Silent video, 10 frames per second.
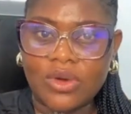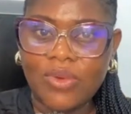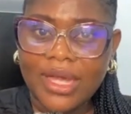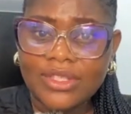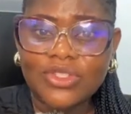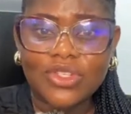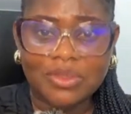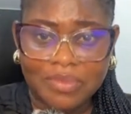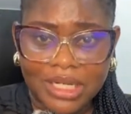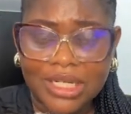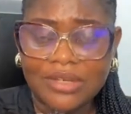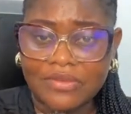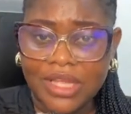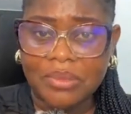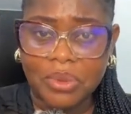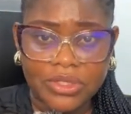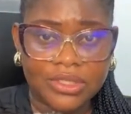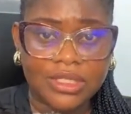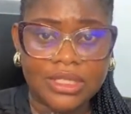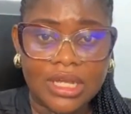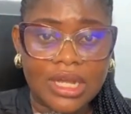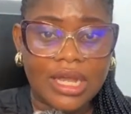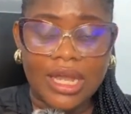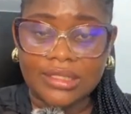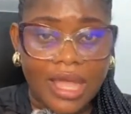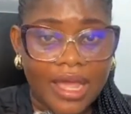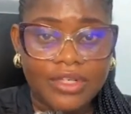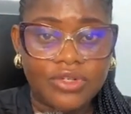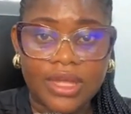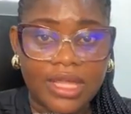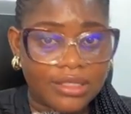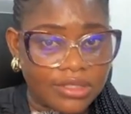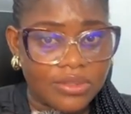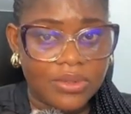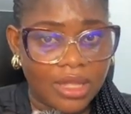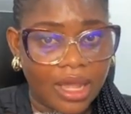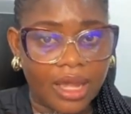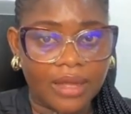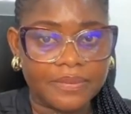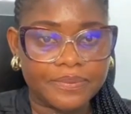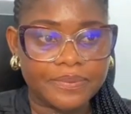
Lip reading: Why can't you just believe that the person has heard you and that is okay?